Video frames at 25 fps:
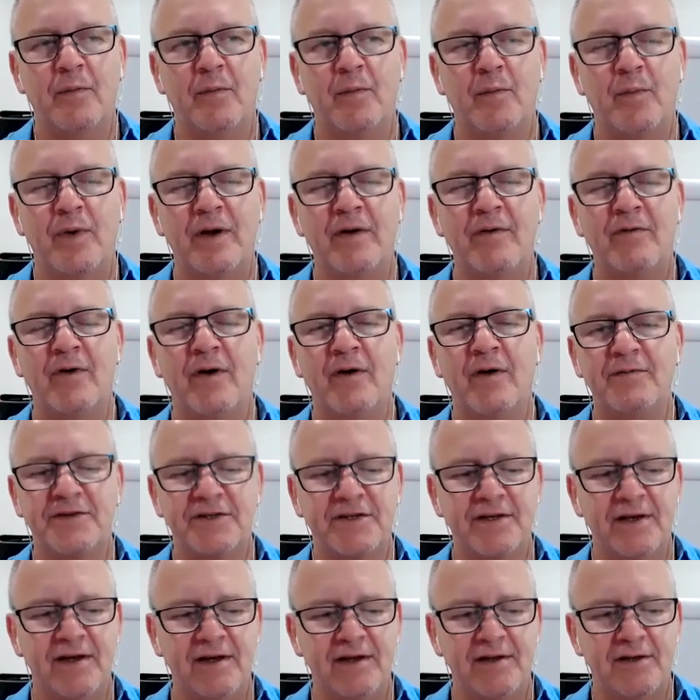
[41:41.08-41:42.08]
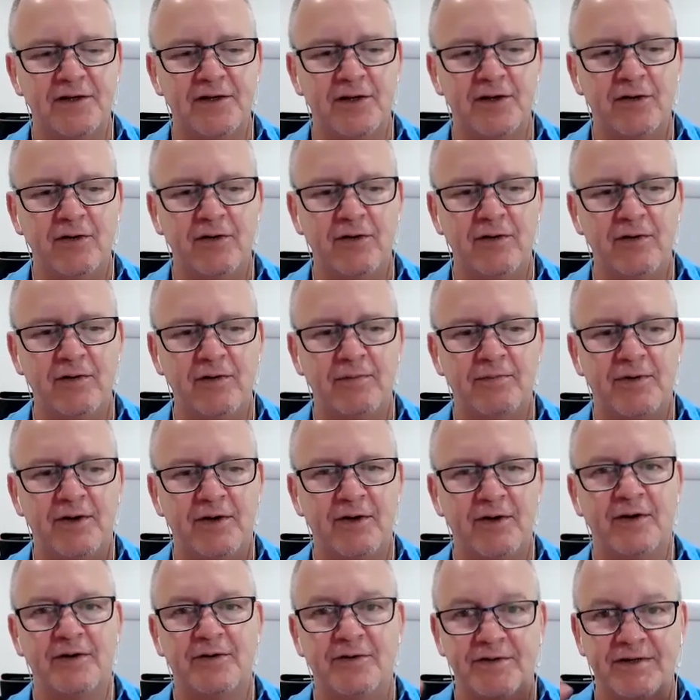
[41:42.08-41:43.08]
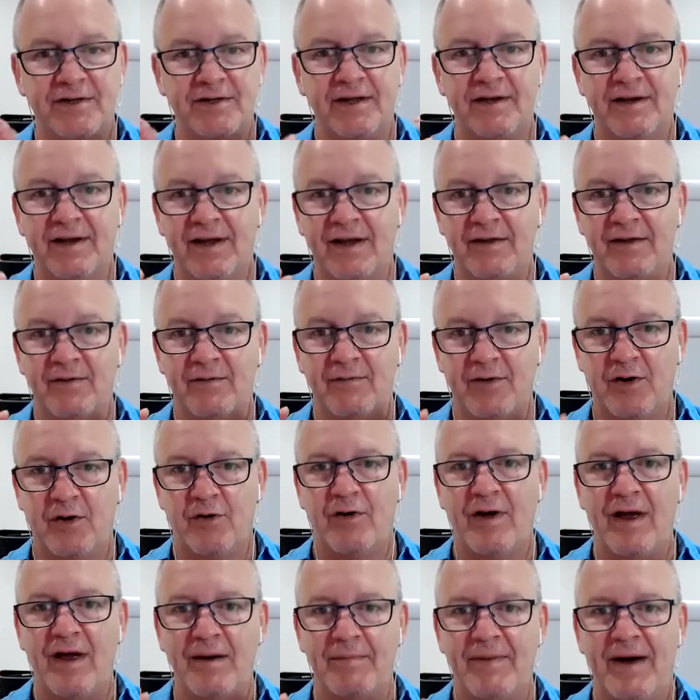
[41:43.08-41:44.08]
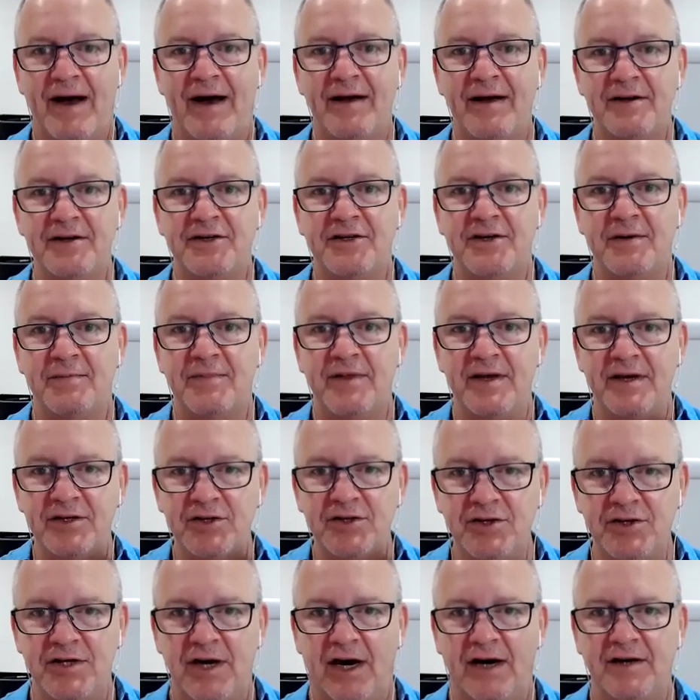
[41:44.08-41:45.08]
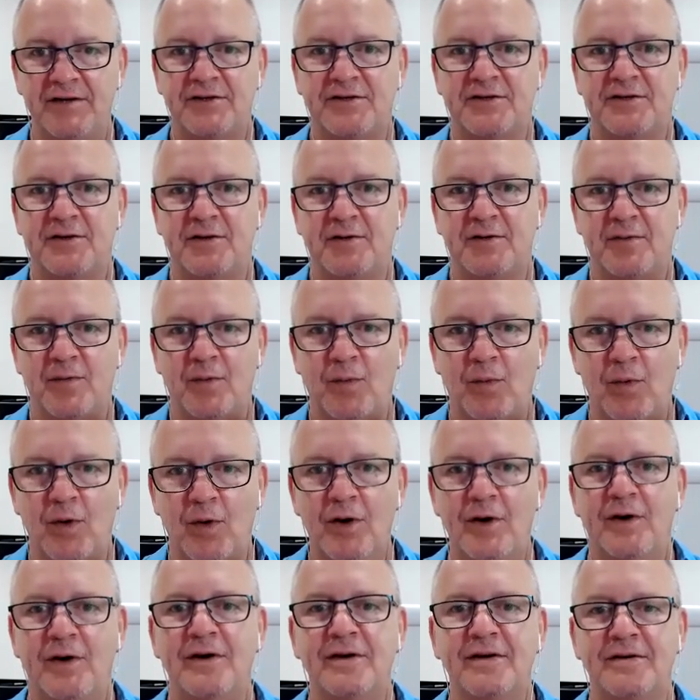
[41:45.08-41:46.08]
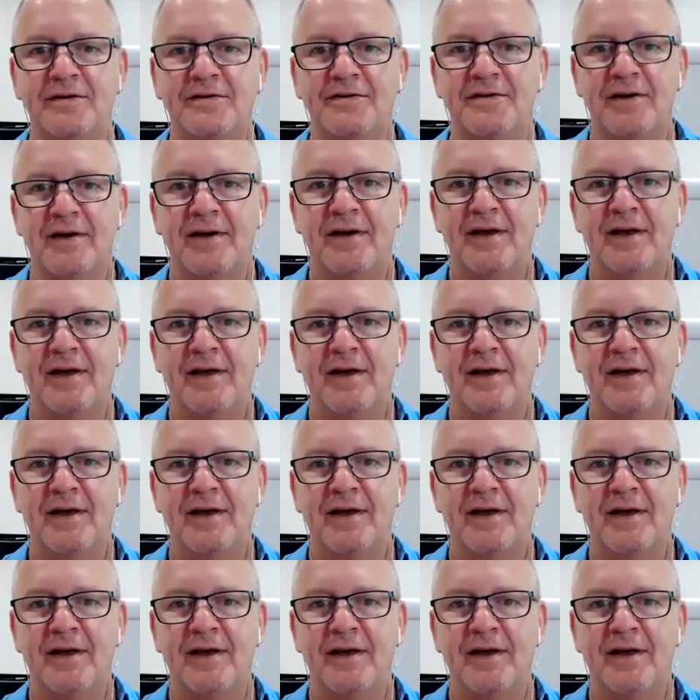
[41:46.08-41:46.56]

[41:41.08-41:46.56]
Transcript: whenever I've seen two podiatrists get together and create a partnership that just works,